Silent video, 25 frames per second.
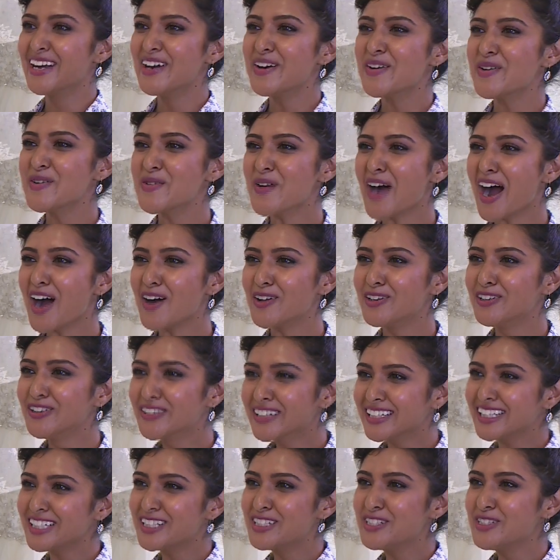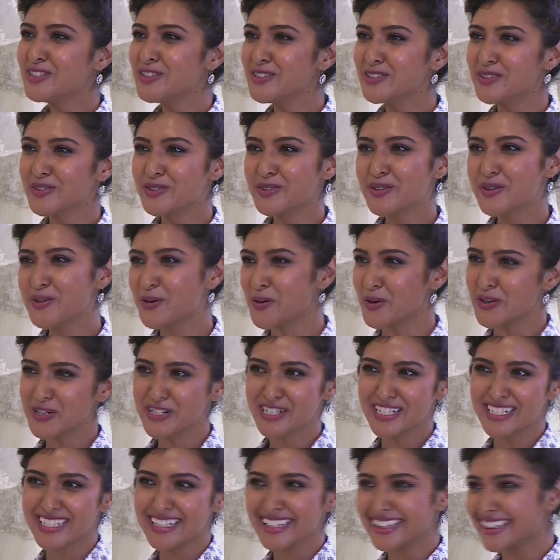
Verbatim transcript: Wow, look at you, you gorgeous